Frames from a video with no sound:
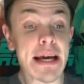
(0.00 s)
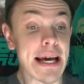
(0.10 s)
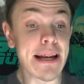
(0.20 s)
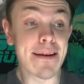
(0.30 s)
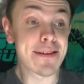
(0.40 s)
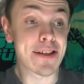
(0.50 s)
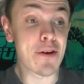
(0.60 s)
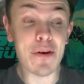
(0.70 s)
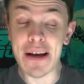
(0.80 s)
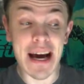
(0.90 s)
and
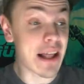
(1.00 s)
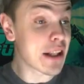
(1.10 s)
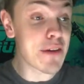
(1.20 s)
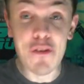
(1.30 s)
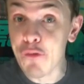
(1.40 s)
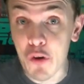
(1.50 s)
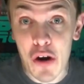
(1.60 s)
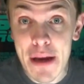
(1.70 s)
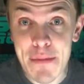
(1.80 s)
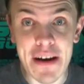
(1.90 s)
also a life of
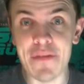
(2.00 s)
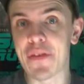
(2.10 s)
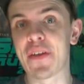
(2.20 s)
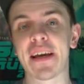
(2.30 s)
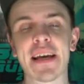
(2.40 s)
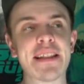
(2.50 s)
crime and everything.